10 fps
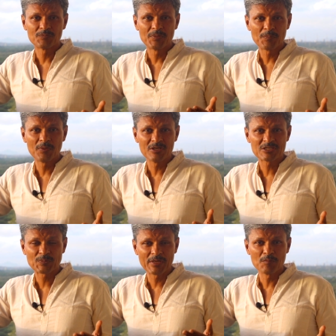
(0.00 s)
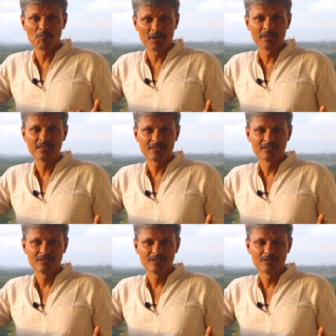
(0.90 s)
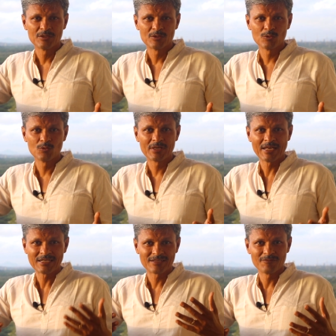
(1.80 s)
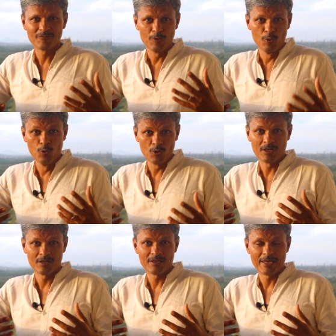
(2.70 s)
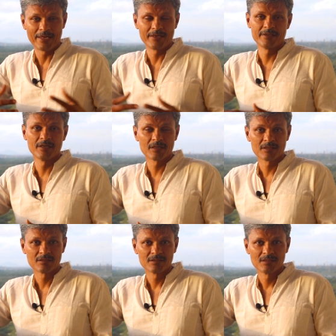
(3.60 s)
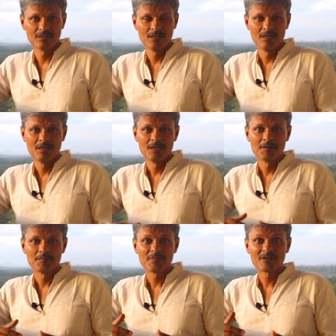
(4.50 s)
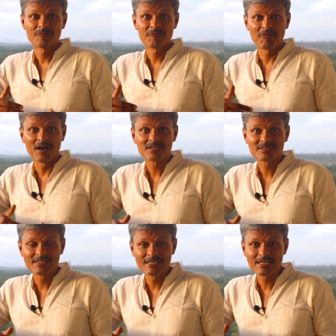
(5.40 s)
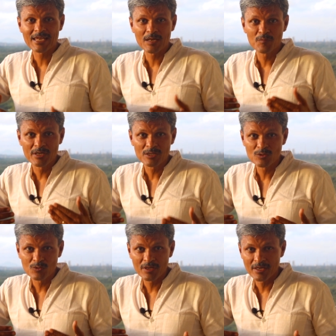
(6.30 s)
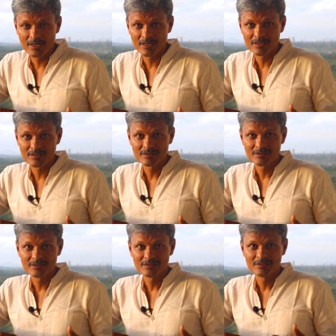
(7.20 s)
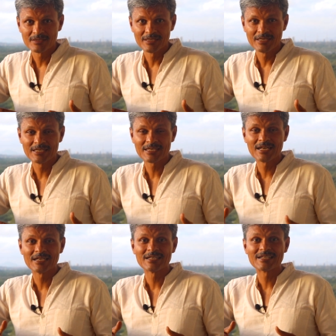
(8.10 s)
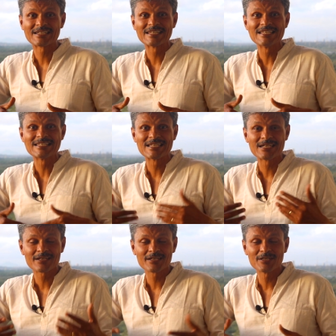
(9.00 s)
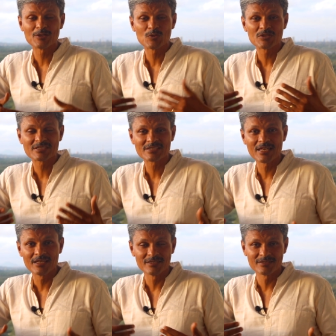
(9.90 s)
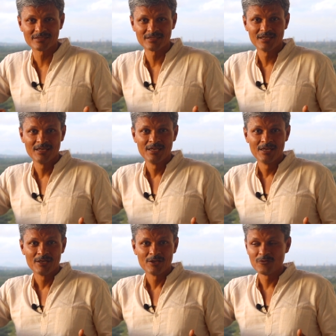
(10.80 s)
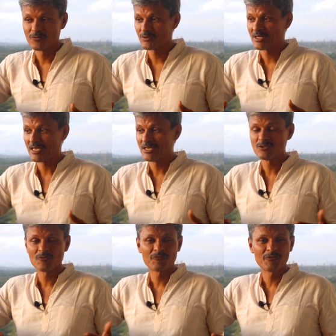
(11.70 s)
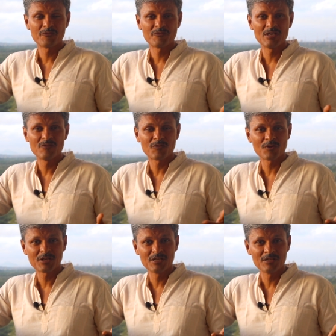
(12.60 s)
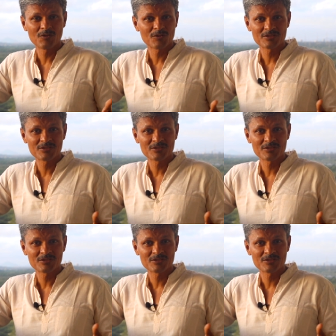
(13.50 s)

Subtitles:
people spend money to get look young, but fasting can make you young. It can regenerate your cells. If you're the age of 50, 40 or